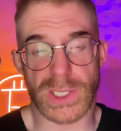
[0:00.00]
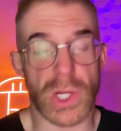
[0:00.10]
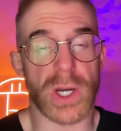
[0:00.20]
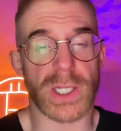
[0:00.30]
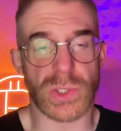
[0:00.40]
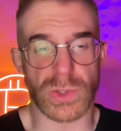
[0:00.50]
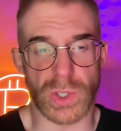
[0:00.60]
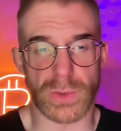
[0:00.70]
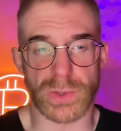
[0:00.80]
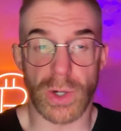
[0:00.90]
as long as you
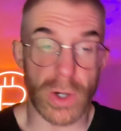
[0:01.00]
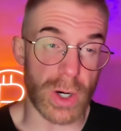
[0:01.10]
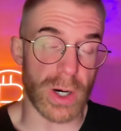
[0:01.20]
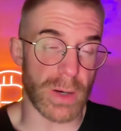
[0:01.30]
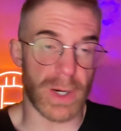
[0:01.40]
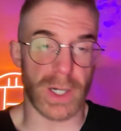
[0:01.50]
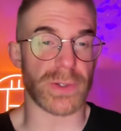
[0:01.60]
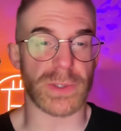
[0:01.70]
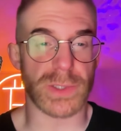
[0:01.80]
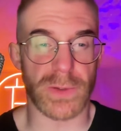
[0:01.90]
don't harm
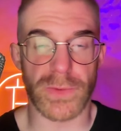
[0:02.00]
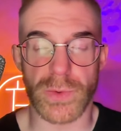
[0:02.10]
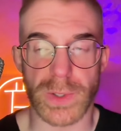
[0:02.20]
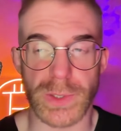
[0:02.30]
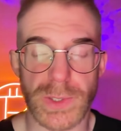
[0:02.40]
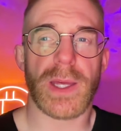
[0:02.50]
others, of course.